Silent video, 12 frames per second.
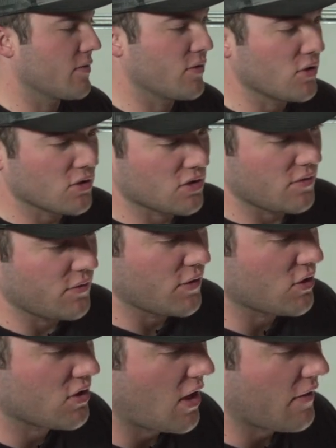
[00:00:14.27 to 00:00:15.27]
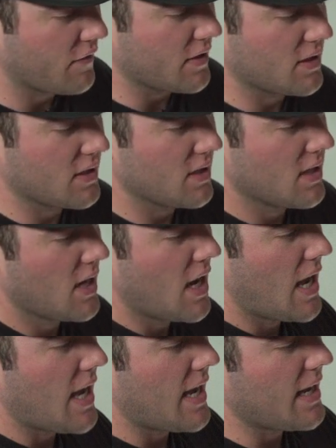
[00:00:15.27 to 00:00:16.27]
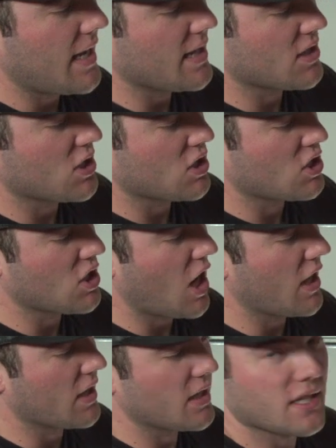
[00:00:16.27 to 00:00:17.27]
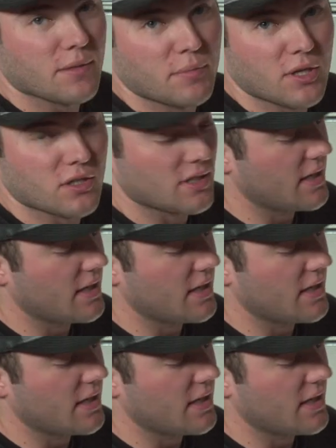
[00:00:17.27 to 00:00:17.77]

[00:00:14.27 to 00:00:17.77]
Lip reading: First off, it is solidly built.